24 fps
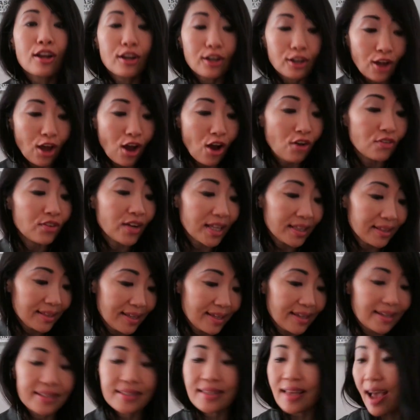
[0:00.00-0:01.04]
love
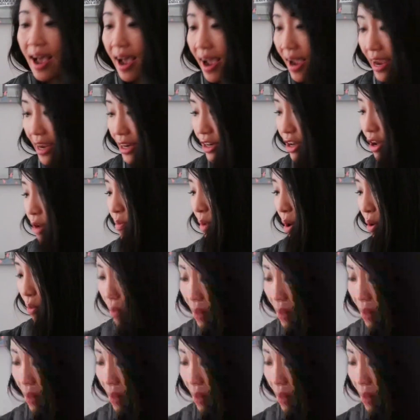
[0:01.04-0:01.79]
this item.